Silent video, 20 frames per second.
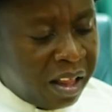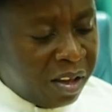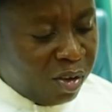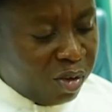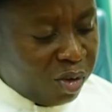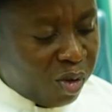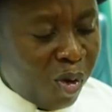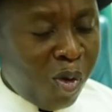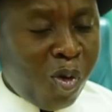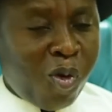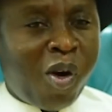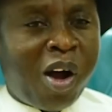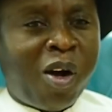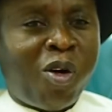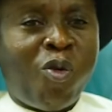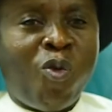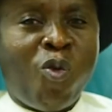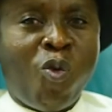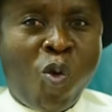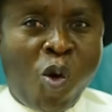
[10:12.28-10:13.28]
So,
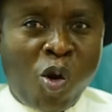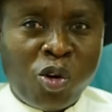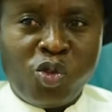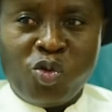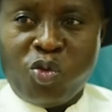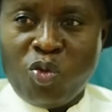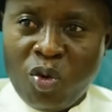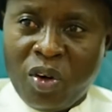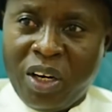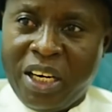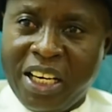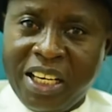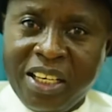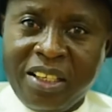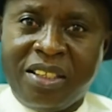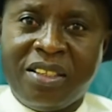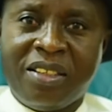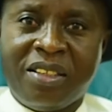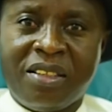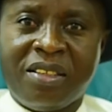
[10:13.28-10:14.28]
what will
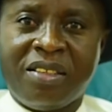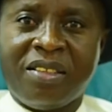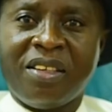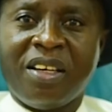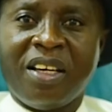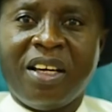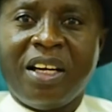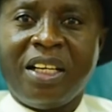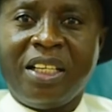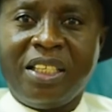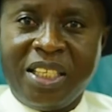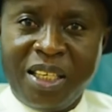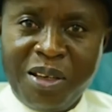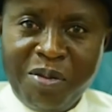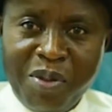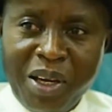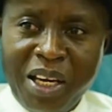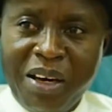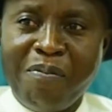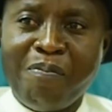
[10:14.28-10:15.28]
this
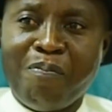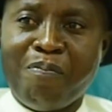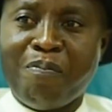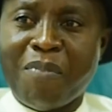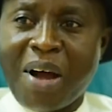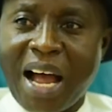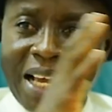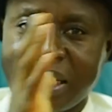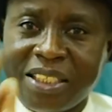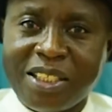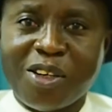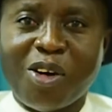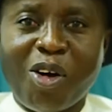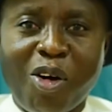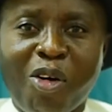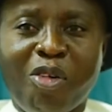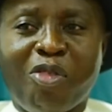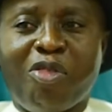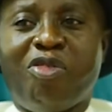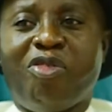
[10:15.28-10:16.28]
teeming mass
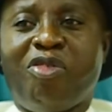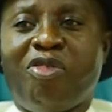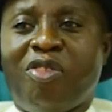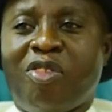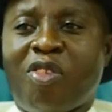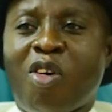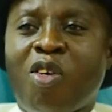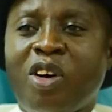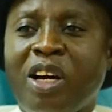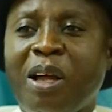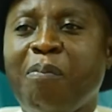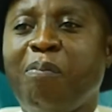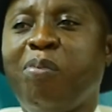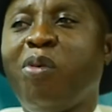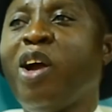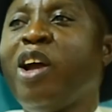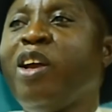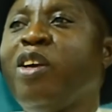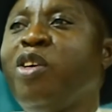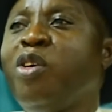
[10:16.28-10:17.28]
of
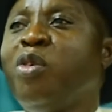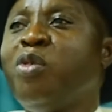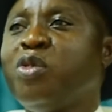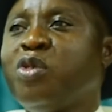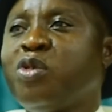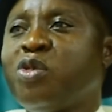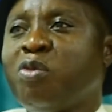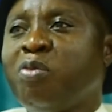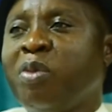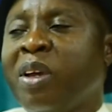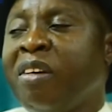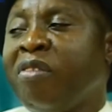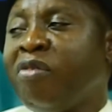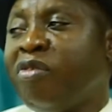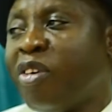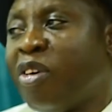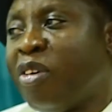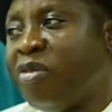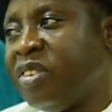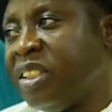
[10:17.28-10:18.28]
unemployed youths be
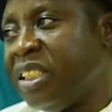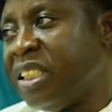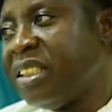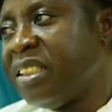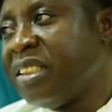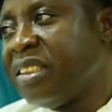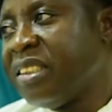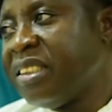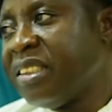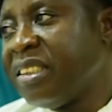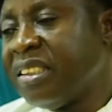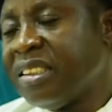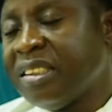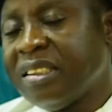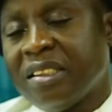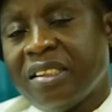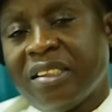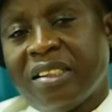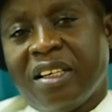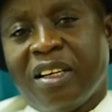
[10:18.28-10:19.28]
involved in?
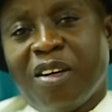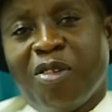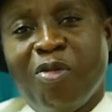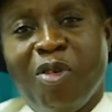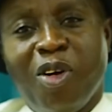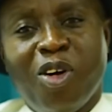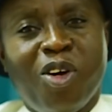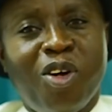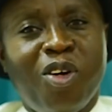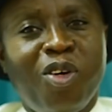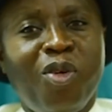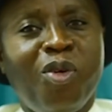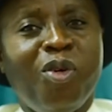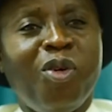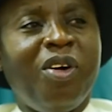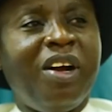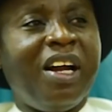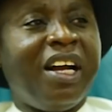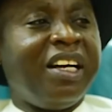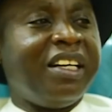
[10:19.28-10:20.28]
We all
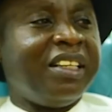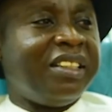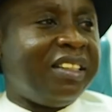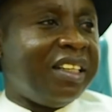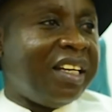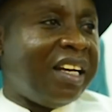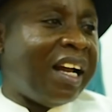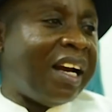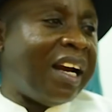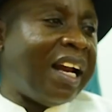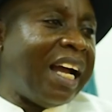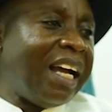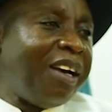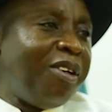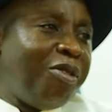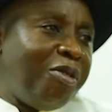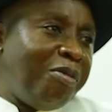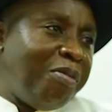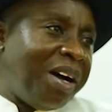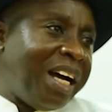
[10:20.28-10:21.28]
know that they said an
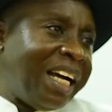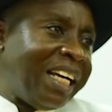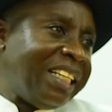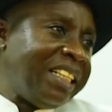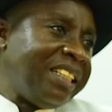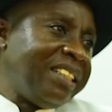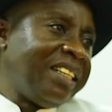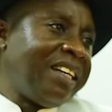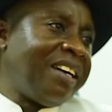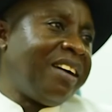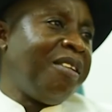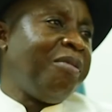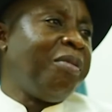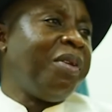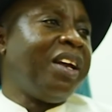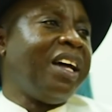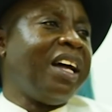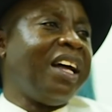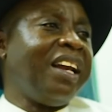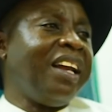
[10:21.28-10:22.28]
idle mind is a
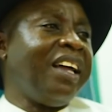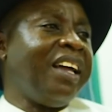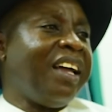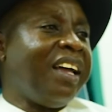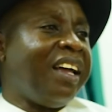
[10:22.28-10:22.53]
criminal,